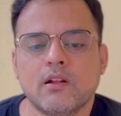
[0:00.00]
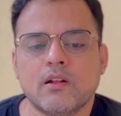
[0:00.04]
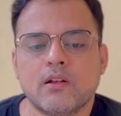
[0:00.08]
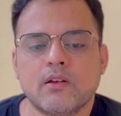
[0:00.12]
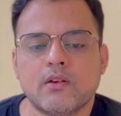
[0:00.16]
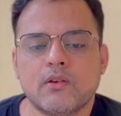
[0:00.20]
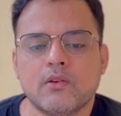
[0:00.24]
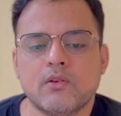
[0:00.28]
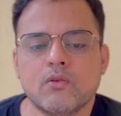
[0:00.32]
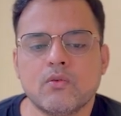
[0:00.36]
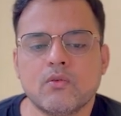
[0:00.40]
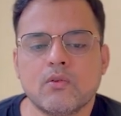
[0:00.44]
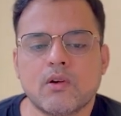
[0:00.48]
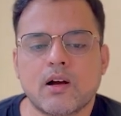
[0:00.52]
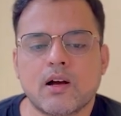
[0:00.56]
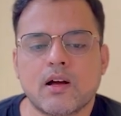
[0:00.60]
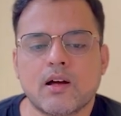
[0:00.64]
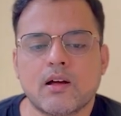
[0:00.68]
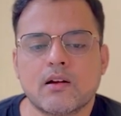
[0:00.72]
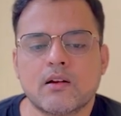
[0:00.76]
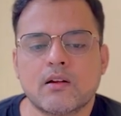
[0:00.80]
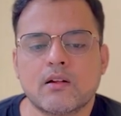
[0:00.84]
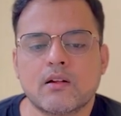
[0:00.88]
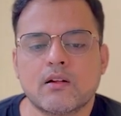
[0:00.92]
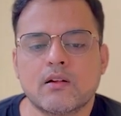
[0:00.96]
you
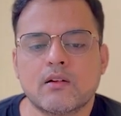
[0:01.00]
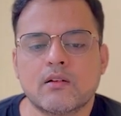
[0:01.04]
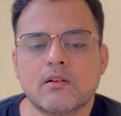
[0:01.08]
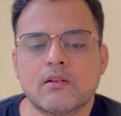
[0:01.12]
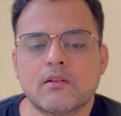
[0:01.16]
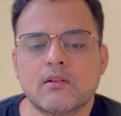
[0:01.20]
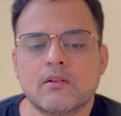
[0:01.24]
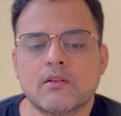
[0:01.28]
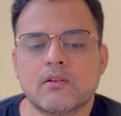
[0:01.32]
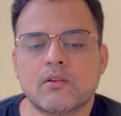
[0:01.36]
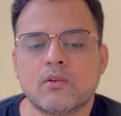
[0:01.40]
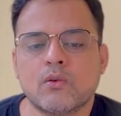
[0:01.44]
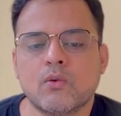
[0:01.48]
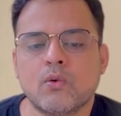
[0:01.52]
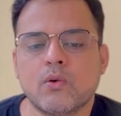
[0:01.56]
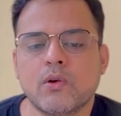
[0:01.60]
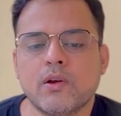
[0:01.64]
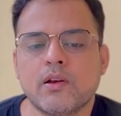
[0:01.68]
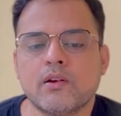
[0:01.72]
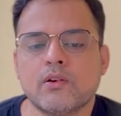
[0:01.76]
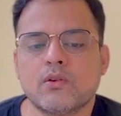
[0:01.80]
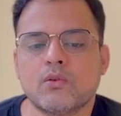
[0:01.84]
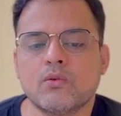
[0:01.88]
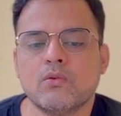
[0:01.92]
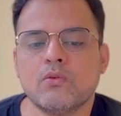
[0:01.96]
are
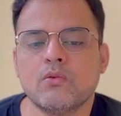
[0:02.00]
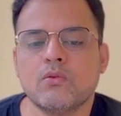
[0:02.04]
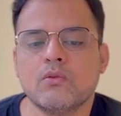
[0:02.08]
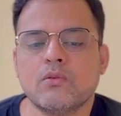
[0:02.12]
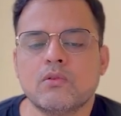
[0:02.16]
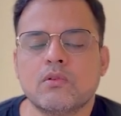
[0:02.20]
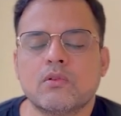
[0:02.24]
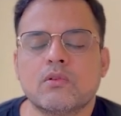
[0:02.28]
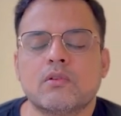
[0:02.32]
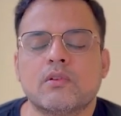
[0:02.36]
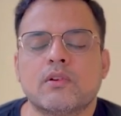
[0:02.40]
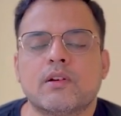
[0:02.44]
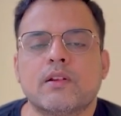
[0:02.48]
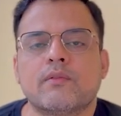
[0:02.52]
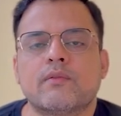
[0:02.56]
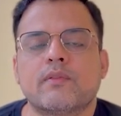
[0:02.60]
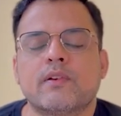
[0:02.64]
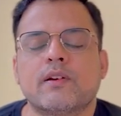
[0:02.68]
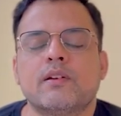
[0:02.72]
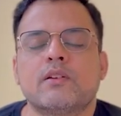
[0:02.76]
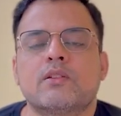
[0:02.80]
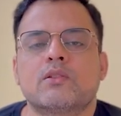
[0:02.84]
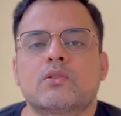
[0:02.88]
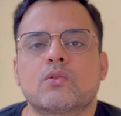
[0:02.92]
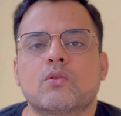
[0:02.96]
going to
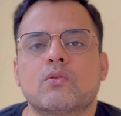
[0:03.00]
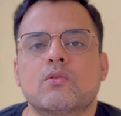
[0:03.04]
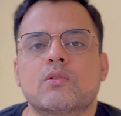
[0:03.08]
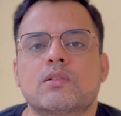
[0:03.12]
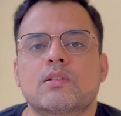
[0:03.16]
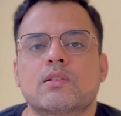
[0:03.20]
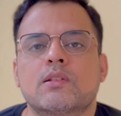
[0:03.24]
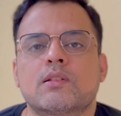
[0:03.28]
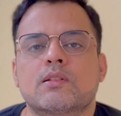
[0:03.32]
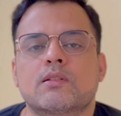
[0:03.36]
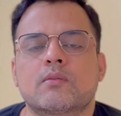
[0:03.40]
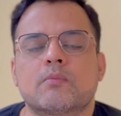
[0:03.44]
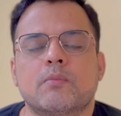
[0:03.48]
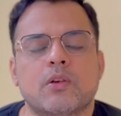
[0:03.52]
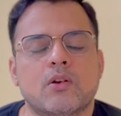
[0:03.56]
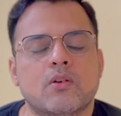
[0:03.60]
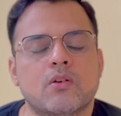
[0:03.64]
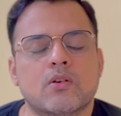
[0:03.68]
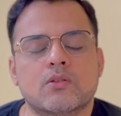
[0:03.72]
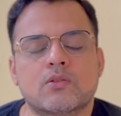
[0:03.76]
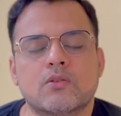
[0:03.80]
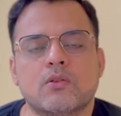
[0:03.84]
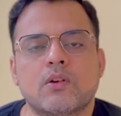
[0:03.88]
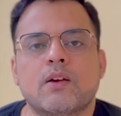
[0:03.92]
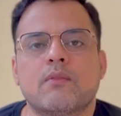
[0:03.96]
different sources,
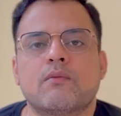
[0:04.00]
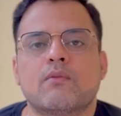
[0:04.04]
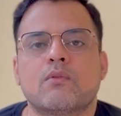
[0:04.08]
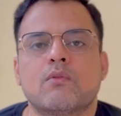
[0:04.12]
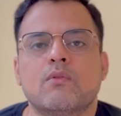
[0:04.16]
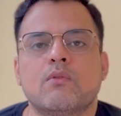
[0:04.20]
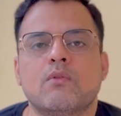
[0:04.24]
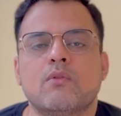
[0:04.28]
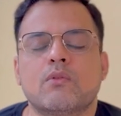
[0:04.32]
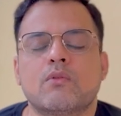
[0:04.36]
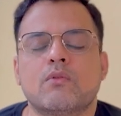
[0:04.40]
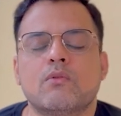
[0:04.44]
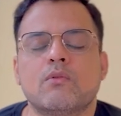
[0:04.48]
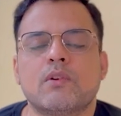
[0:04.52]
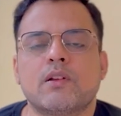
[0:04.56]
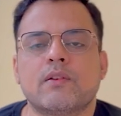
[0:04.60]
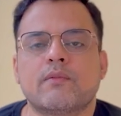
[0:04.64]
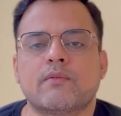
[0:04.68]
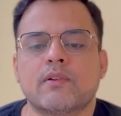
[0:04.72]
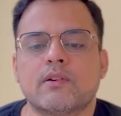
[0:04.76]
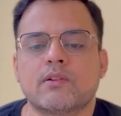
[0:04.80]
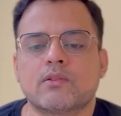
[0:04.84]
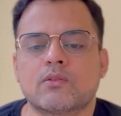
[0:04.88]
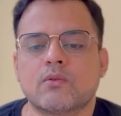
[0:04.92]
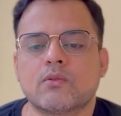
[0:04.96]
because you have to go to
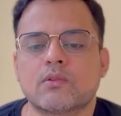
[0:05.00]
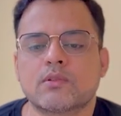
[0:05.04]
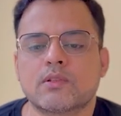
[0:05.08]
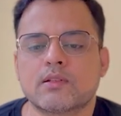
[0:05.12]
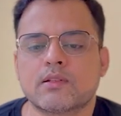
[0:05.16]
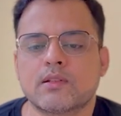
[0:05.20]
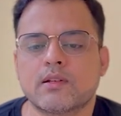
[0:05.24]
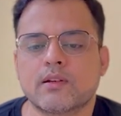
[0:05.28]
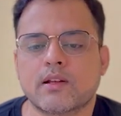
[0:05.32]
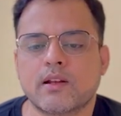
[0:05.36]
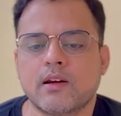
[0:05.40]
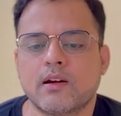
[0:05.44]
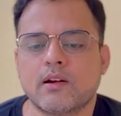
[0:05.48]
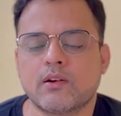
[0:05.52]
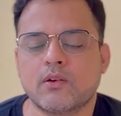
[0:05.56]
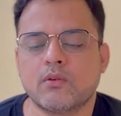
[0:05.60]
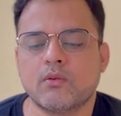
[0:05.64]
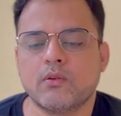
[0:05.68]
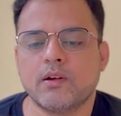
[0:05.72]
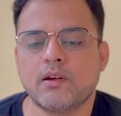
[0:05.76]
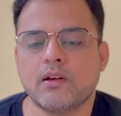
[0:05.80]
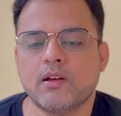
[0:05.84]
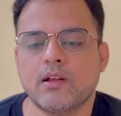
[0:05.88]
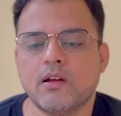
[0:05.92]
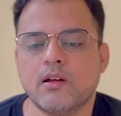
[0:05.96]
different sources and collect your
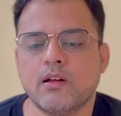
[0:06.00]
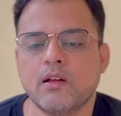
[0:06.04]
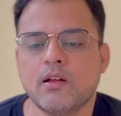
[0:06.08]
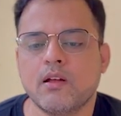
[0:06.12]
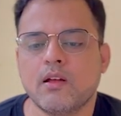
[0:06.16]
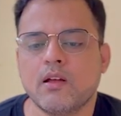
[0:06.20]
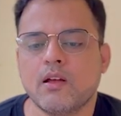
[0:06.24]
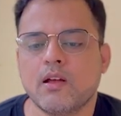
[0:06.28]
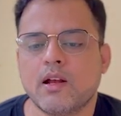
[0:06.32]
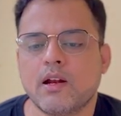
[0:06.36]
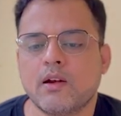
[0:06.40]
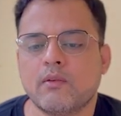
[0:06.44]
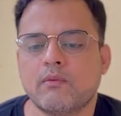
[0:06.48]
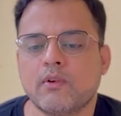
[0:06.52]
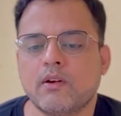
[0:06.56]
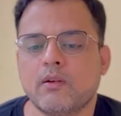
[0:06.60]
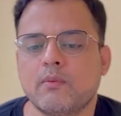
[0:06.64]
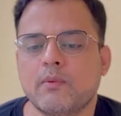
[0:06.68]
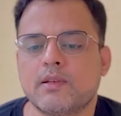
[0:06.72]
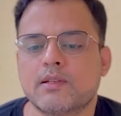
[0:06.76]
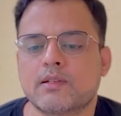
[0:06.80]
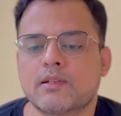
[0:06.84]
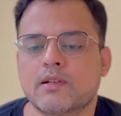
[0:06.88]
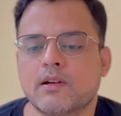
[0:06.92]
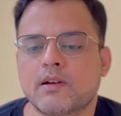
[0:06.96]
data, and we'll
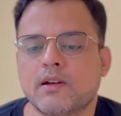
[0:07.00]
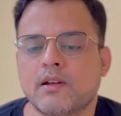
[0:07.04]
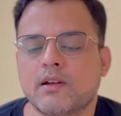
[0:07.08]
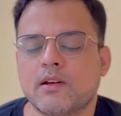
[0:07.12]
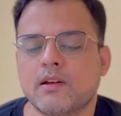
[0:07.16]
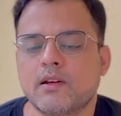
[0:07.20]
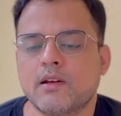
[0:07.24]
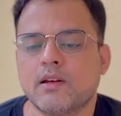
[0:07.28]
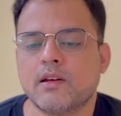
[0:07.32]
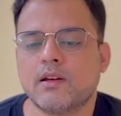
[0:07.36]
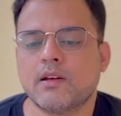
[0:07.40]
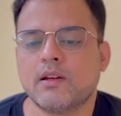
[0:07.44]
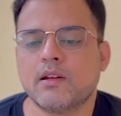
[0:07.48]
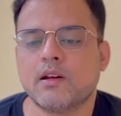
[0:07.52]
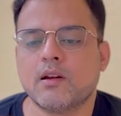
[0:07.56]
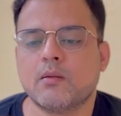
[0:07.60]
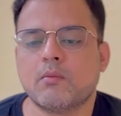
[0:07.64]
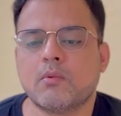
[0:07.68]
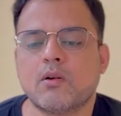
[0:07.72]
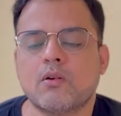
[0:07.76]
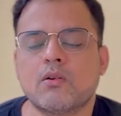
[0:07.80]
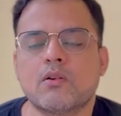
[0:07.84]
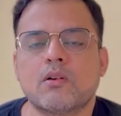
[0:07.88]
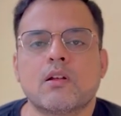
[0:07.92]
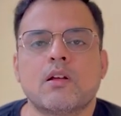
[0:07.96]
be studying in detail
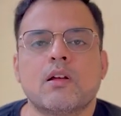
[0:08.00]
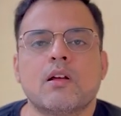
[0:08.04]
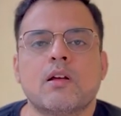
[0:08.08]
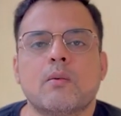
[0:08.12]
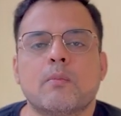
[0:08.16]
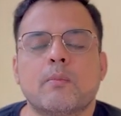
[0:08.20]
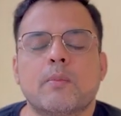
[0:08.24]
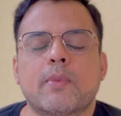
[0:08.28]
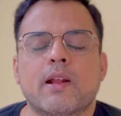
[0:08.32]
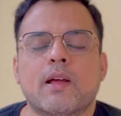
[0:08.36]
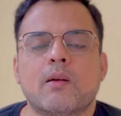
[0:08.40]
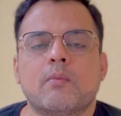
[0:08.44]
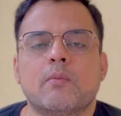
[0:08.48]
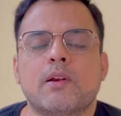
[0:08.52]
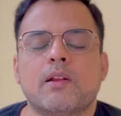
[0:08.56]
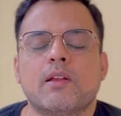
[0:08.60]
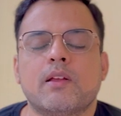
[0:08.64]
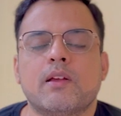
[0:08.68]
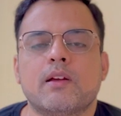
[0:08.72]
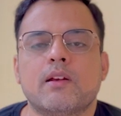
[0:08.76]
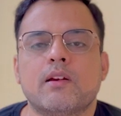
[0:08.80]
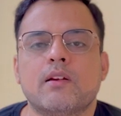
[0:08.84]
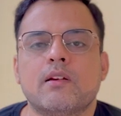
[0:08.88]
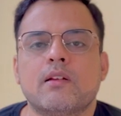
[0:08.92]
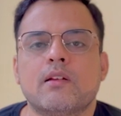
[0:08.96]
about
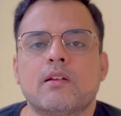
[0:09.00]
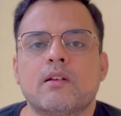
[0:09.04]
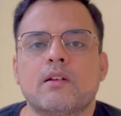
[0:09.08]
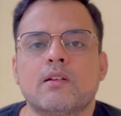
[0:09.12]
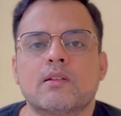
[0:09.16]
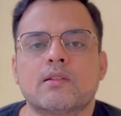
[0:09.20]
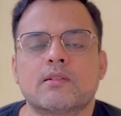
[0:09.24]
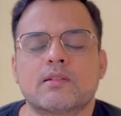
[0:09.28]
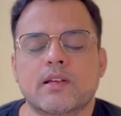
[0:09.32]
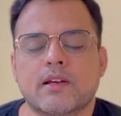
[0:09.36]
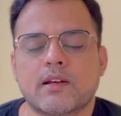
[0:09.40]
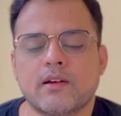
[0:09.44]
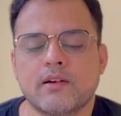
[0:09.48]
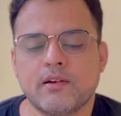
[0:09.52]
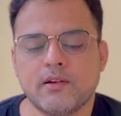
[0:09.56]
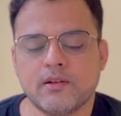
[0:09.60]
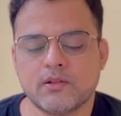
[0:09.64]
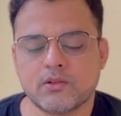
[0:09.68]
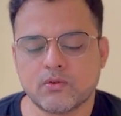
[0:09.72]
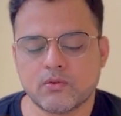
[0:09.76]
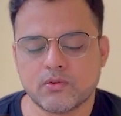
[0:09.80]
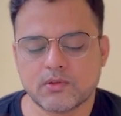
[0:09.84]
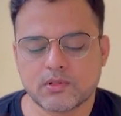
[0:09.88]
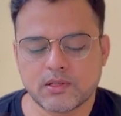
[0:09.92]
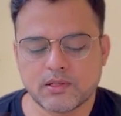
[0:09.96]
primary and secondary
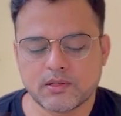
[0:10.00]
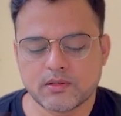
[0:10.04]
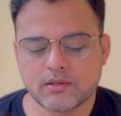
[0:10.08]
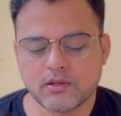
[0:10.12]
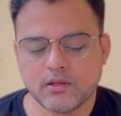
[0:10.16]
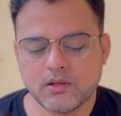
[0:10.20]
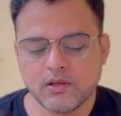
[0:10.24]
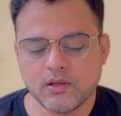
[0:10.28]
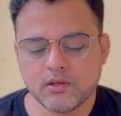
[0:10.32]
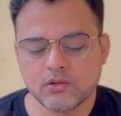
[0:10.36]
sources.